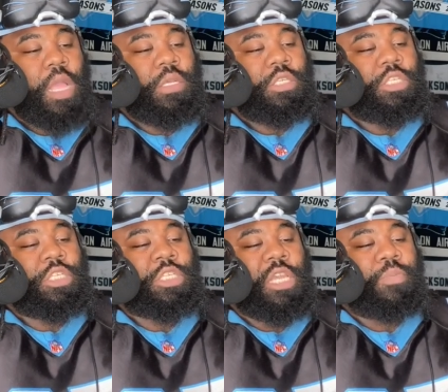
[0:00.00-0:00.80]

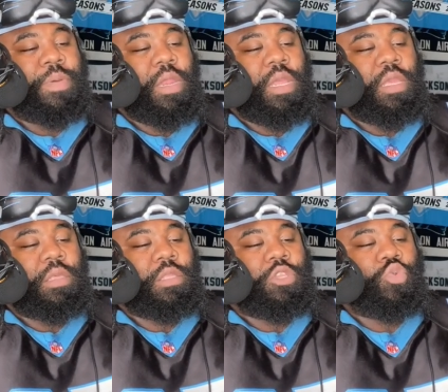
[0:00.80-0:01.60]
six
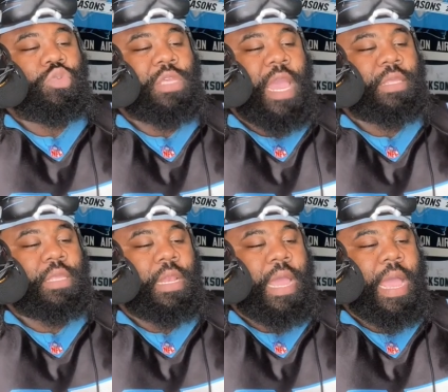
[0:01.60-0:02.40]
penalties, two sacks
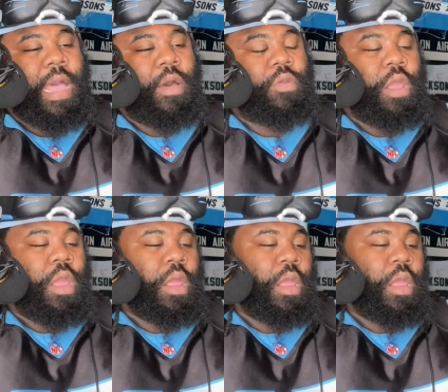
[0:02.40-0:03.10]
allowed,